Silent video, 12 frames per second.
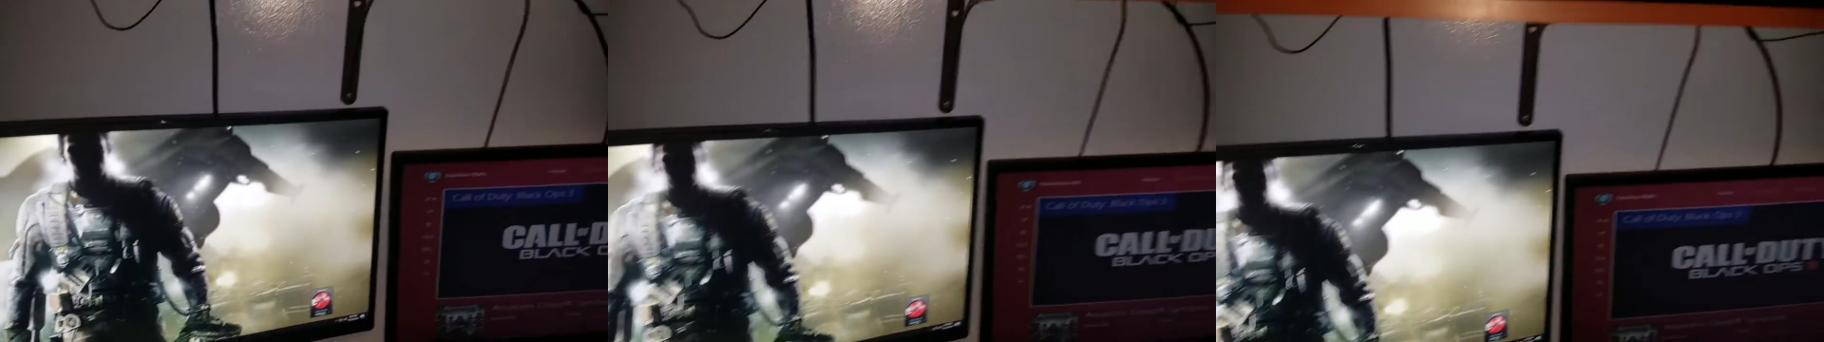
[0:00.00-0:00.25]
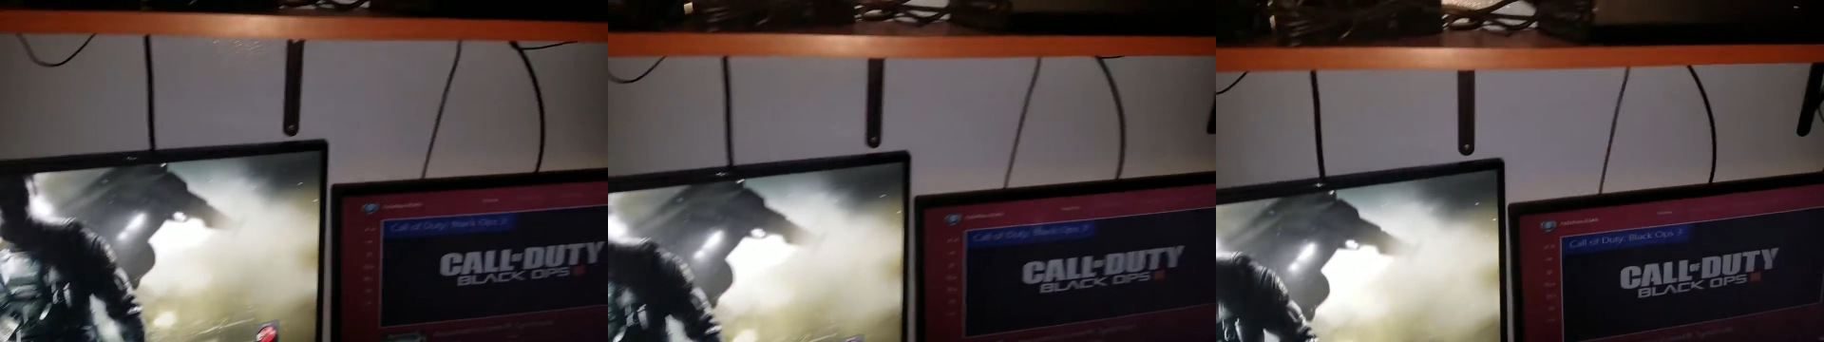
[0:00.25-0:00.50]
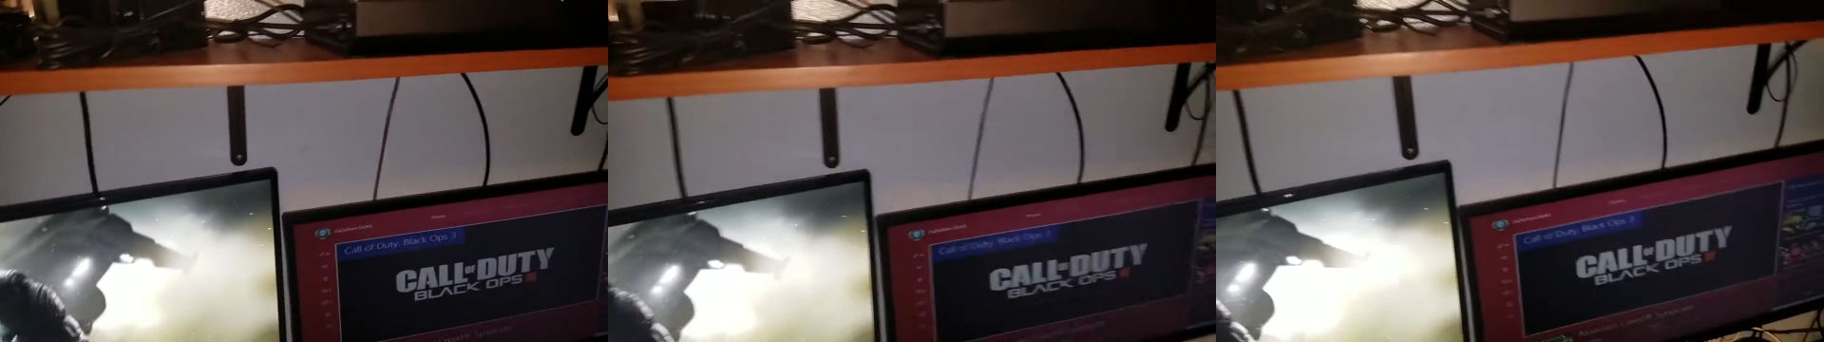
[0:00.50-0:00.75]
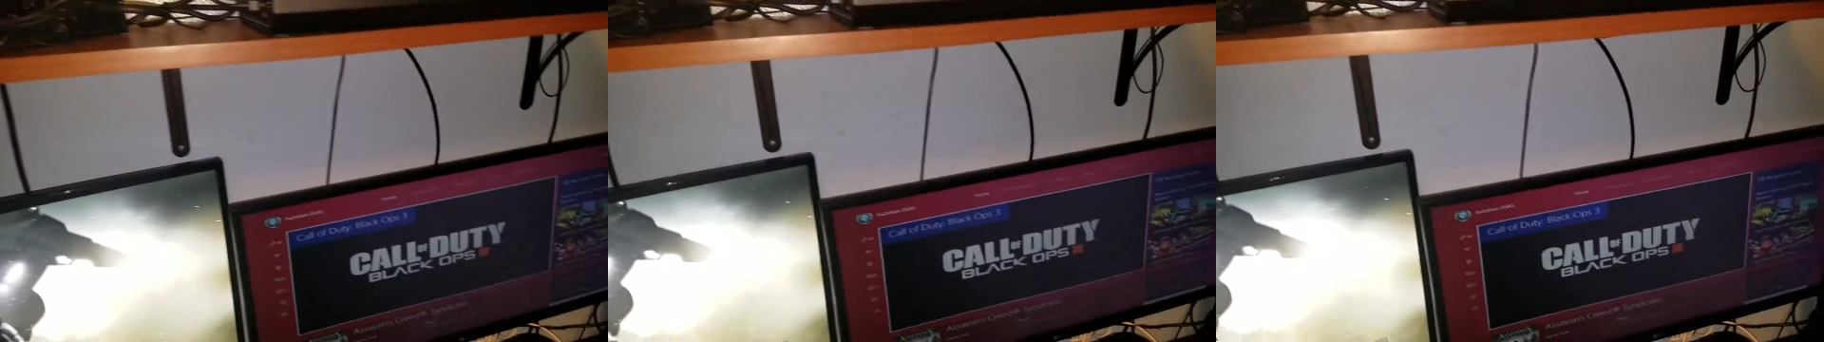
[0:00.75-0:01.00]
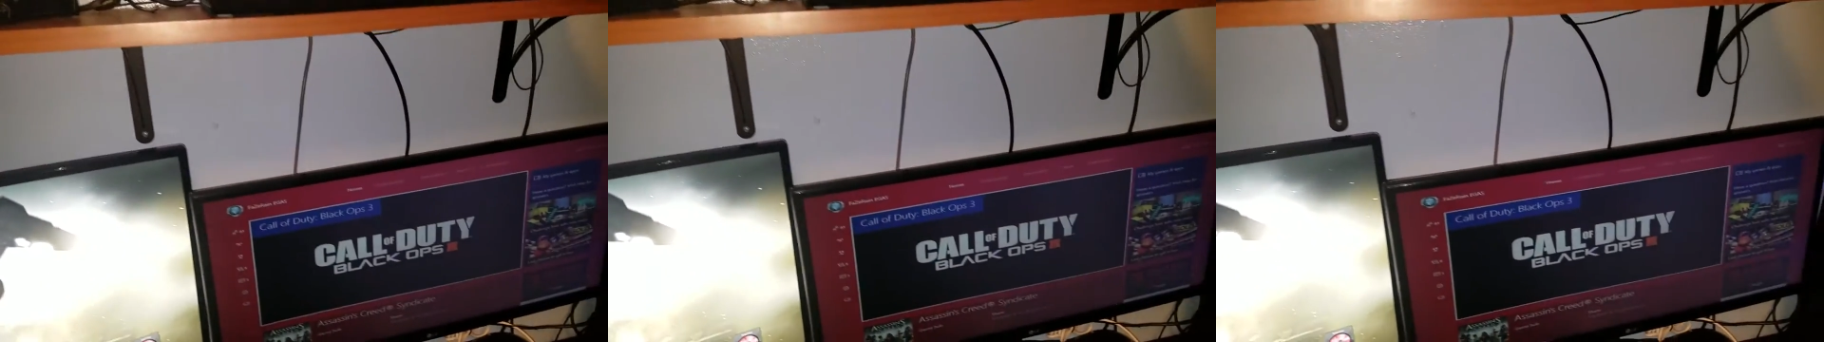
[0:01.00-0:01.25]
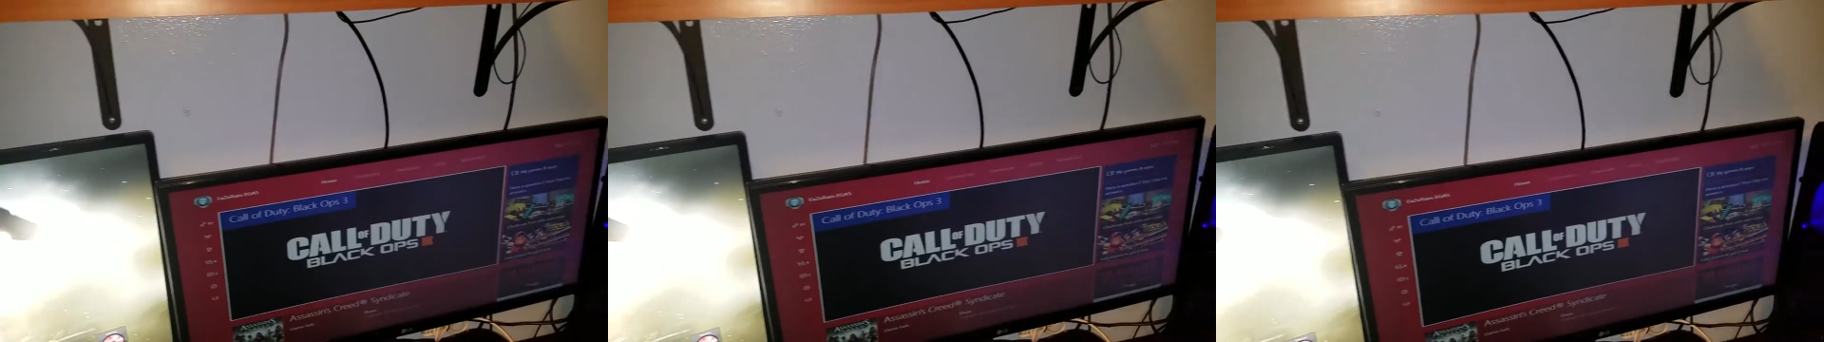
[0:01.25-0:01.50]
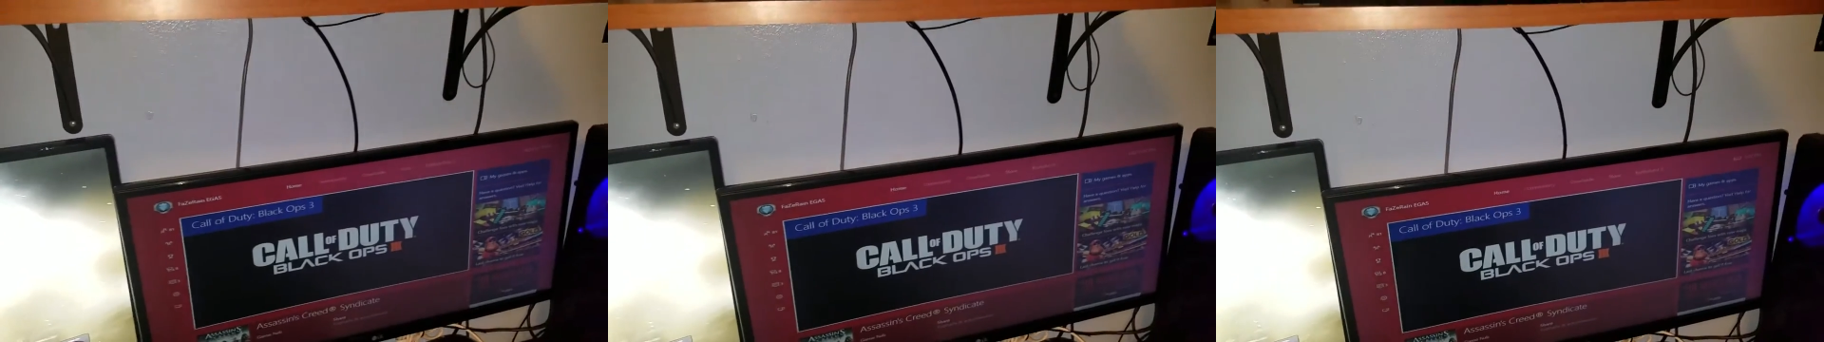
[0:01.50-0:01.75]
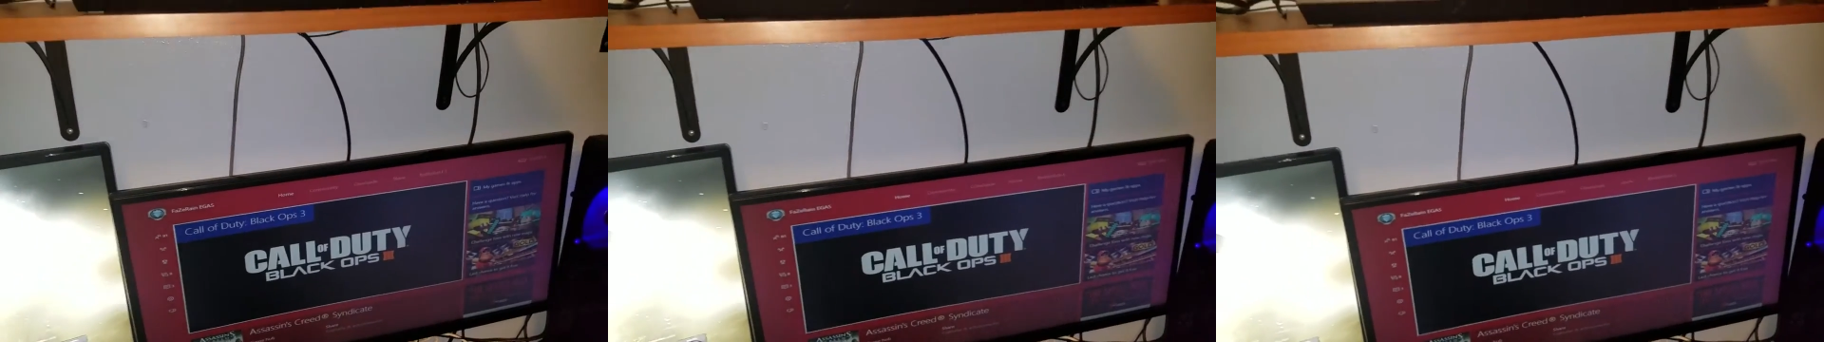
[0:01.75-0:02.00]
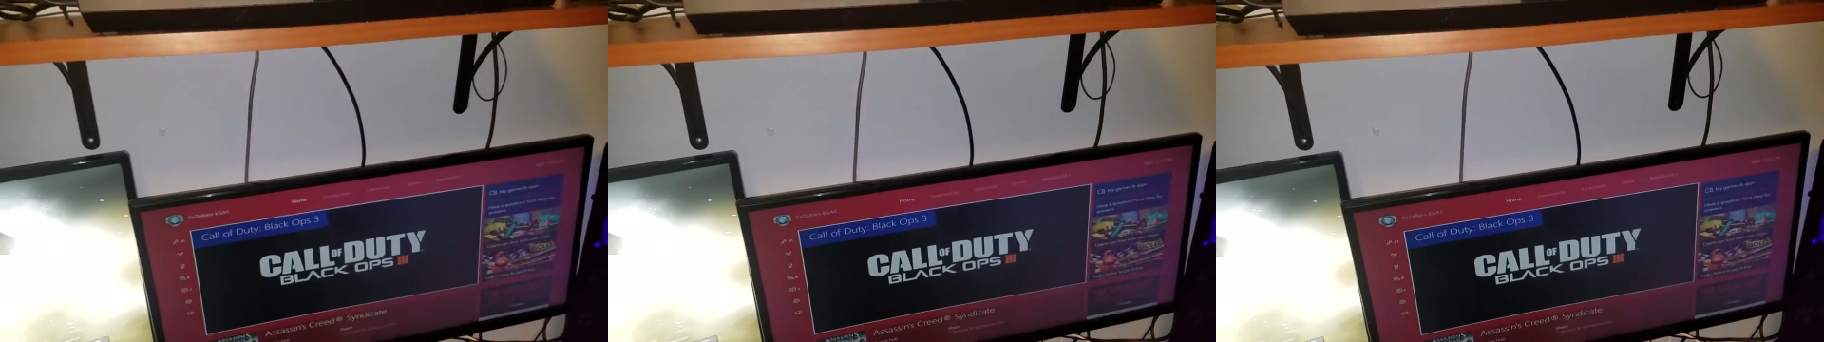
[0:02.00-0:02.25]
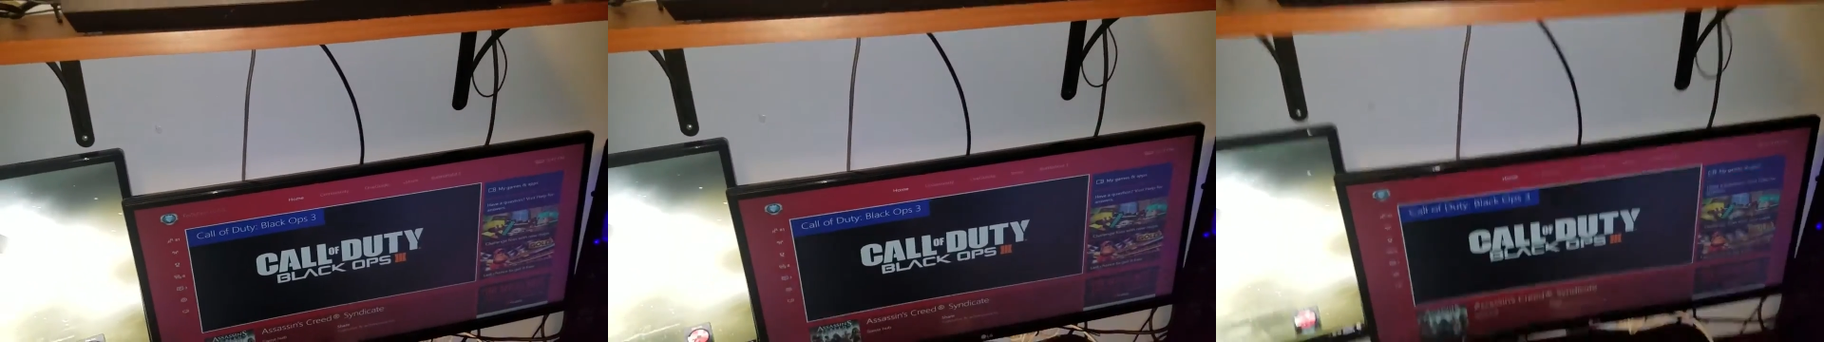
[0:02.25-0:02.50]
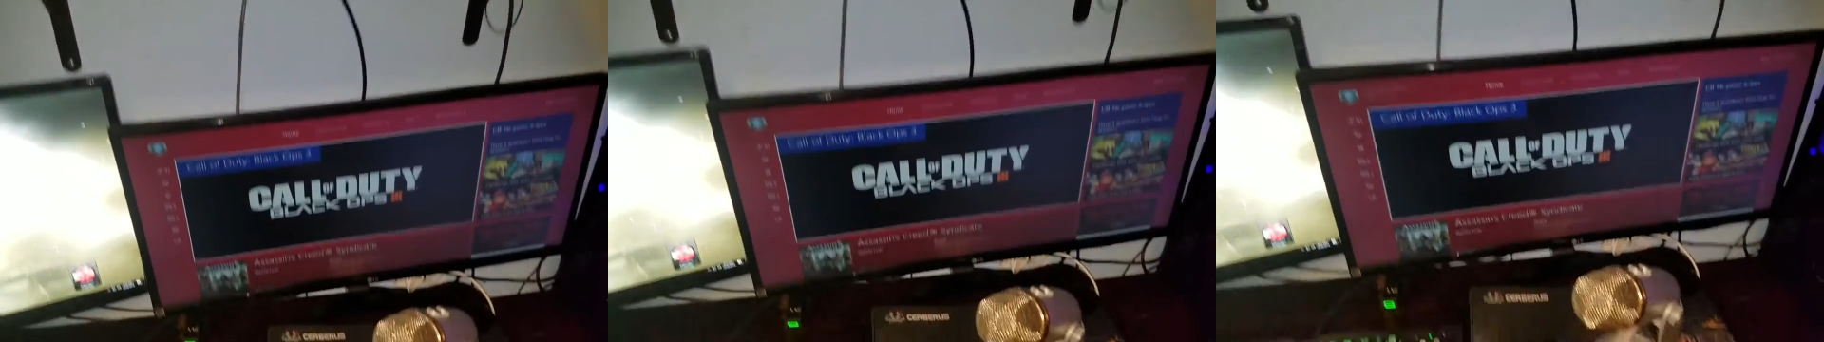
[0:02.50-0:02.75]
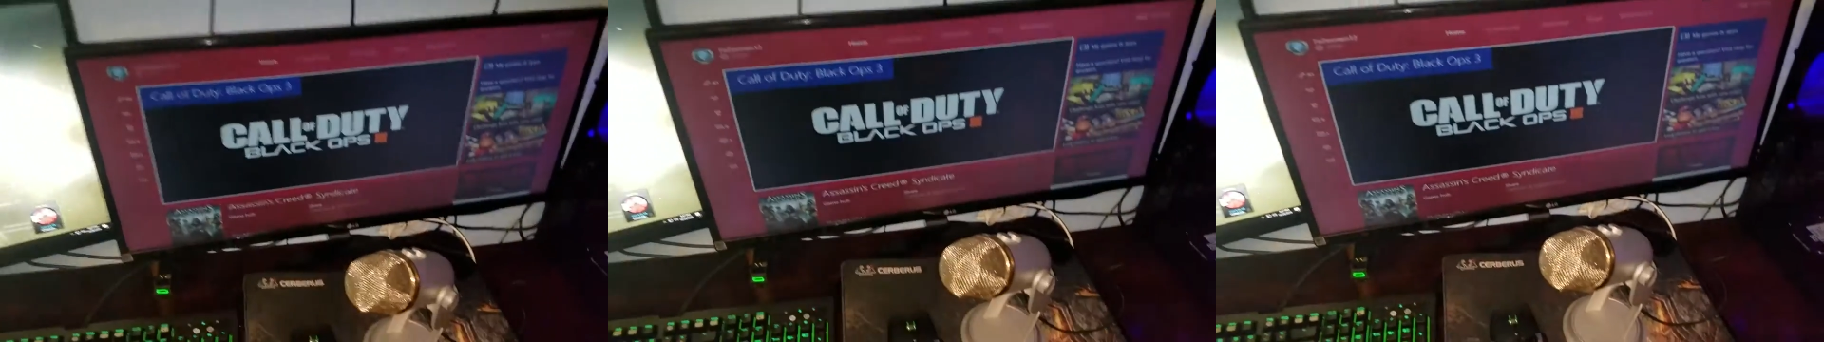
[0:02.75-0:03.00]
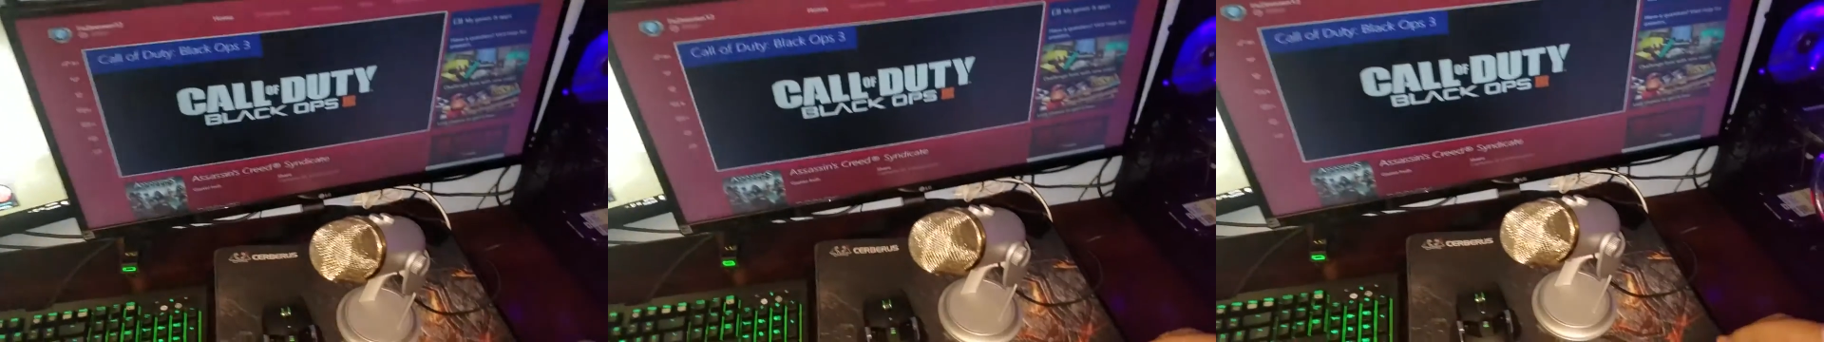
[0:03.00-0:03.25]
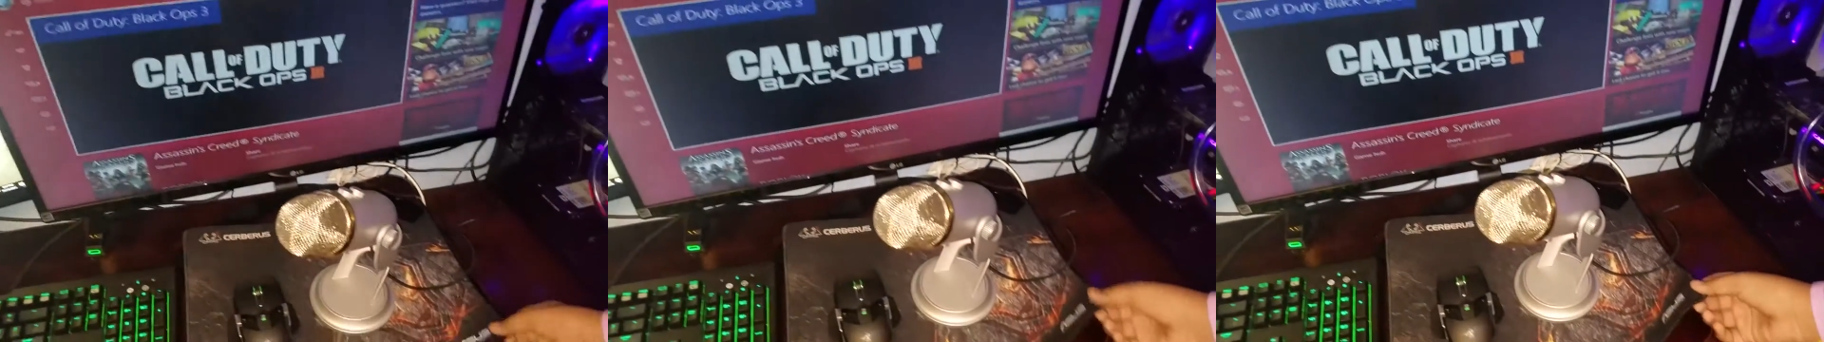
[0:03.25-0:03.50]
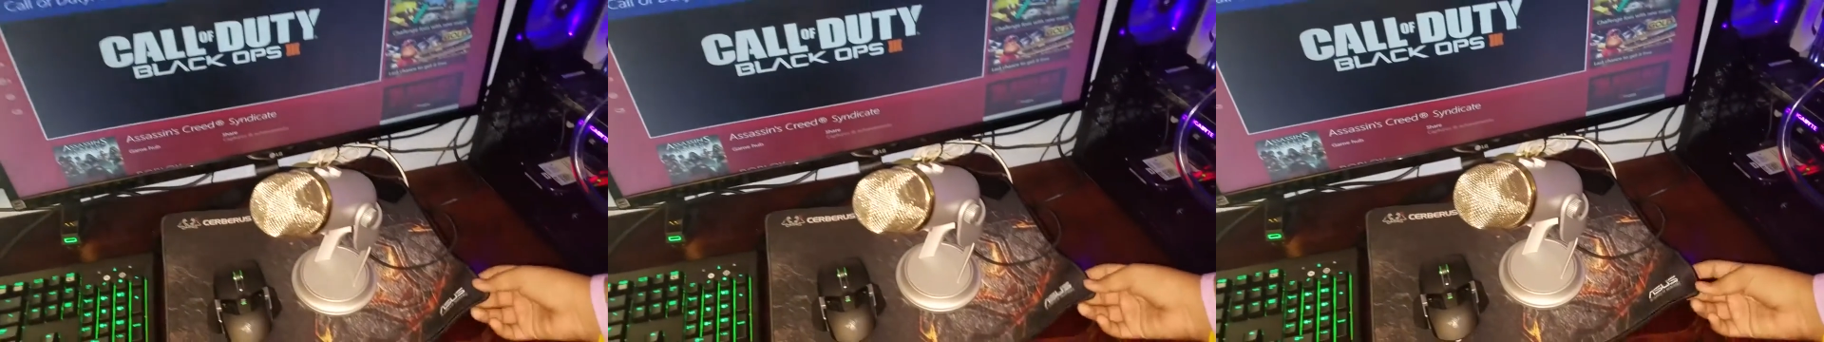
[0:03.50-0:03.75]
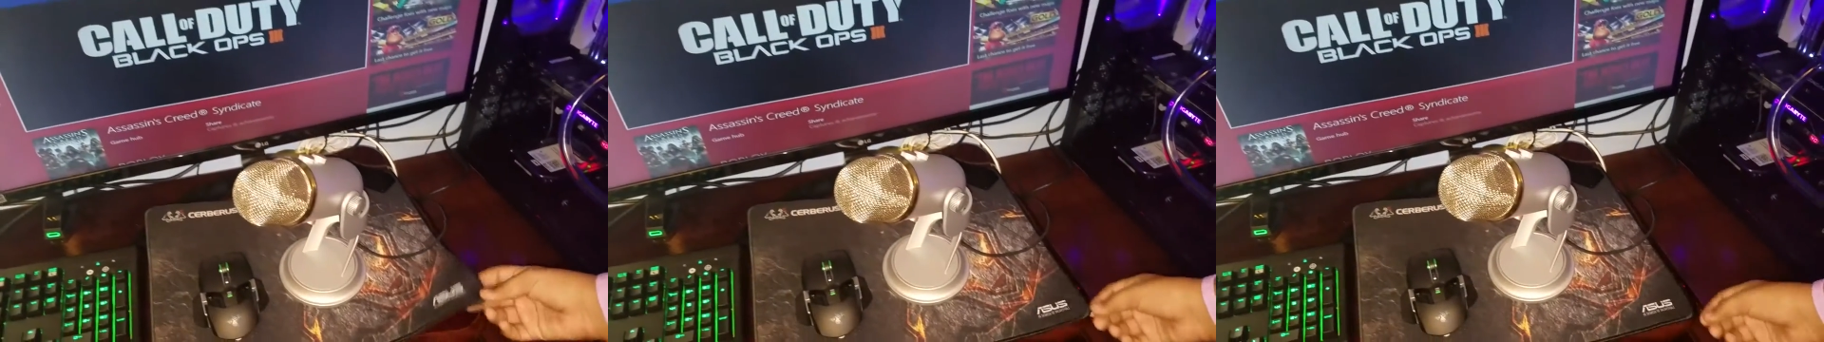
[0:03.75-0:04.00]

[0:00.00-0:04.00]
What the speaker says: [unreadable: no face in view]